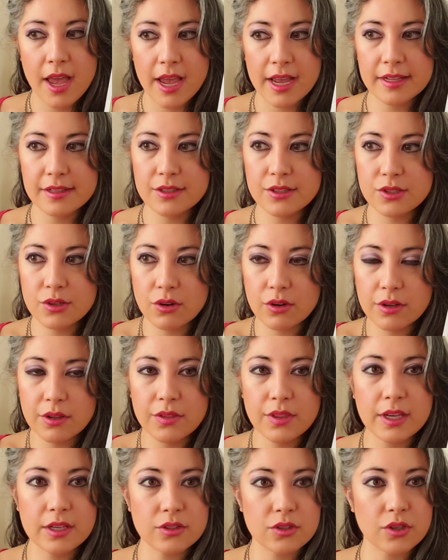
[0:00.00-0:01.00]
And certain
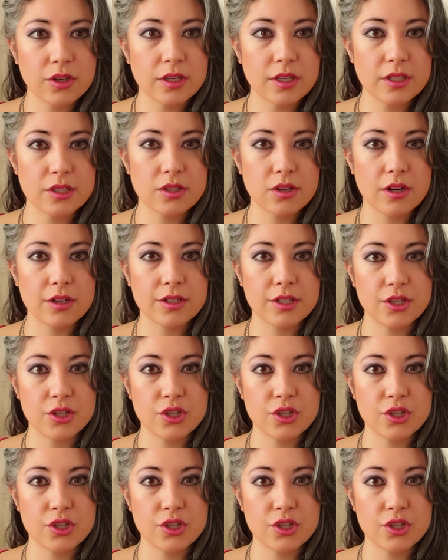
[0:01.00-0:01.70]
things are going to start to